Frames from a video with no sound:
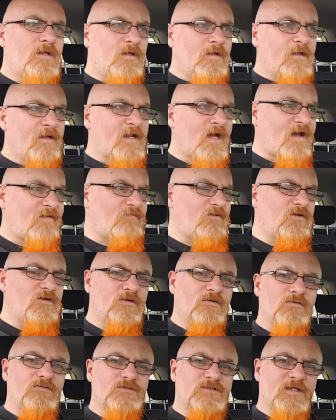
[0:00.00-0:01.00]
and have a
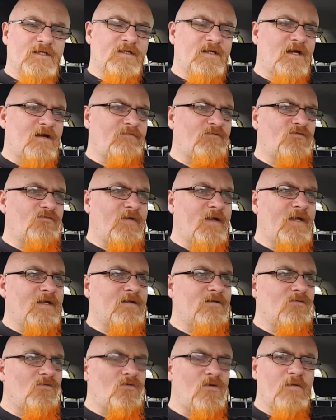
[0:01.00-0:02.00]
nose in, have a
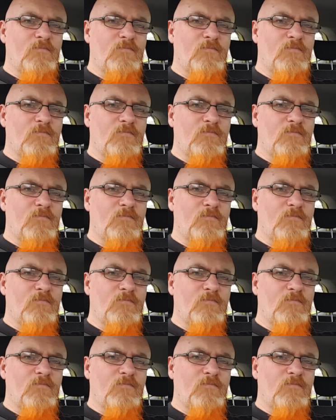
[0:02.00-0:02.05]
read and look